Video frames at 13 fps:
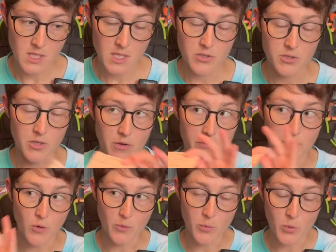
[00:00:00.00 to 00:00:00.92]
So the
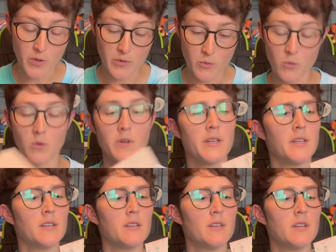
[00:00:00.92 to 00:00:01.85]

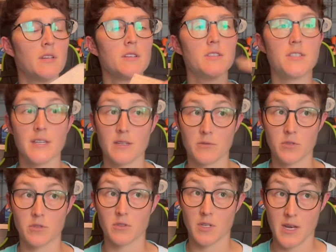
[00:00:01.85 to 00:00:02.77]
4.1 down to
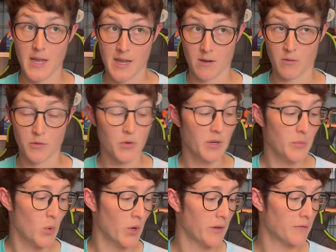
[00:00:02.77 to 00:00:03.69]
the now
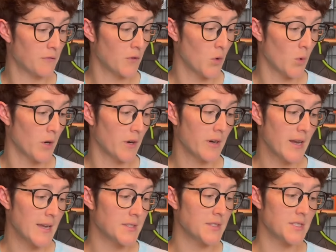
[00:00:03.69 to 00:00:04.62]
3.4
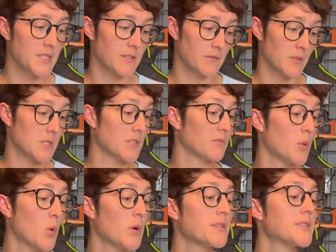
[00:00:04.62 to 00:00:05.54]
is a difference of
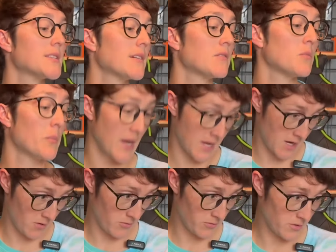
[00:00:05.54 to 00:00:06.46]
0.7
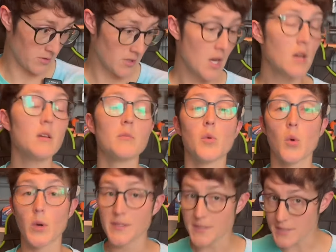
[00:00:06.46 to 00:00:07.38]
pounds.
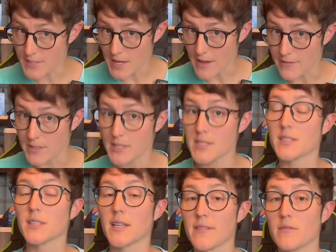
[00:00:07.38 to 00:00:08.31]
0.7 is
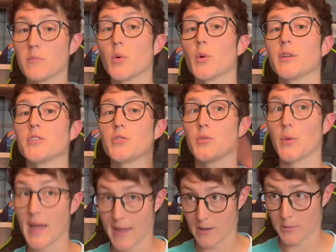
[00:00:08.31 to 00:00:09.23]
11.2
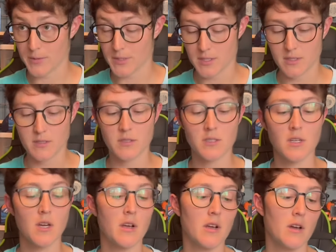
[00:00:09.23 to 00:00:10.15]
ounces.
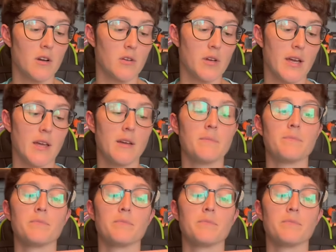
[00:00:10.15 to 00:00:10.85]
Okay,